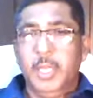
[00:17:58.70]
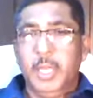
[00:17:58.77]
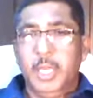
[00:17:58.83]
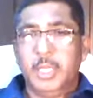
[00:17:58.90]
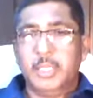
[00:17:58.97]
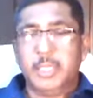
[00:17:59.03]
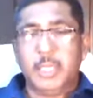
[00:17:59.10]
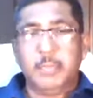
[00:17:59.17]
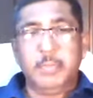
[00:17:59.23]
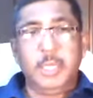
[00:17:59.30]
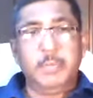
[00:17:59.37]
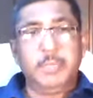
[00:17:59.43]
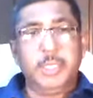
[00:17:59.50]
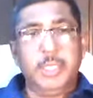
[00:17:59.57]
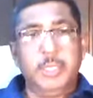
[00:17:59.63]
And
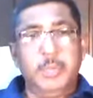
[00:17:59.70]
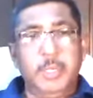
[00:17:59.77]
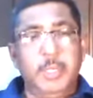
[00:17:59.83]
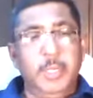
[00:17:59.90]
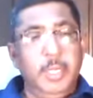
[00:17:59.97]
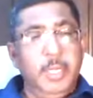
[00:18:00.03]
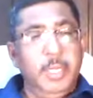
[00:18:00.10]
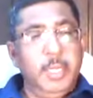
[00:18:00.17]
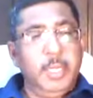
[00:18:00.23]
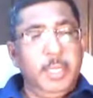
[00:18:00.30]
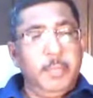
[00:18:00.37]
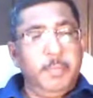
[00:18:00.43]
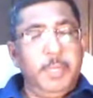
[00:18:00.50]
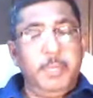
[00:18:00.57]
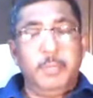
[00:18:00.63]
sometimes even
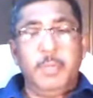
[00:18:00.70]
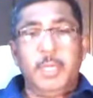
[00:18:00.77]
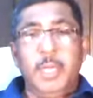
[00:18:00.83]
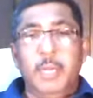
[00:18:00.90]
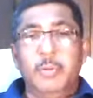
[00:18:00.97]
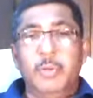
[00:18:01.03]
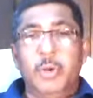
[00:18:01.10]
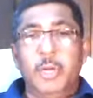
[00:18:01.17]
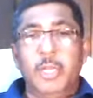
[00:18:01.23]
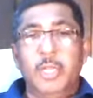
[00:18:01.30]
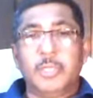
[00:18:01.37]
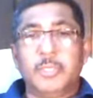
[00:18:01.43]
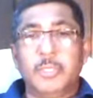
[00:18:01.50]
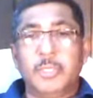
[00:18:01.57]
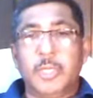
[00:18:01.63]
people have not
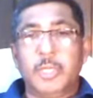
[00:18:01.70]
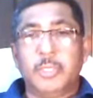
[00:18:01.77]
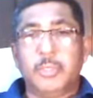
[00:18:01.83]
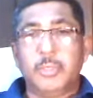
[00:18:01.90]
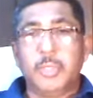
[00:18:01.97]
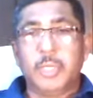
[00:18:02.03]
hesitated to